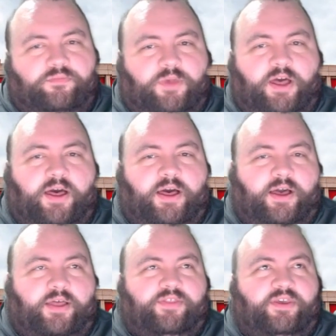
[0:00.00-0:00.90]

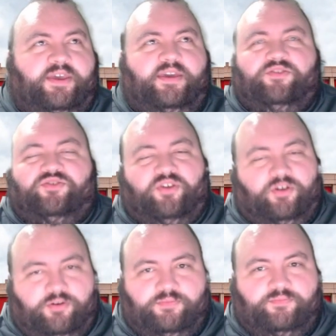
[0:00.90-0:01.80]
he is
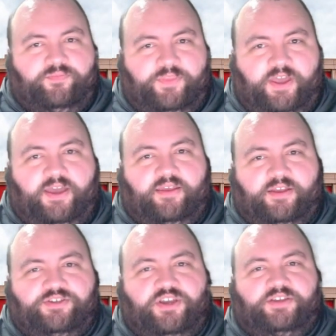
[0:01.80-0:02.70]
certain that a
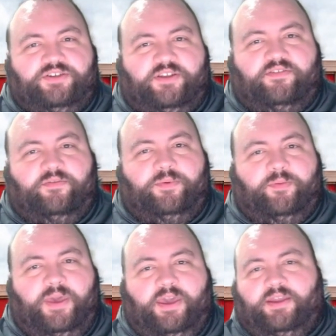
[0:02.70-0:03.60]
change needs to be
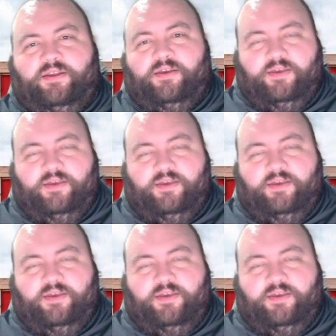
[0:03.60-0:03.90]
made.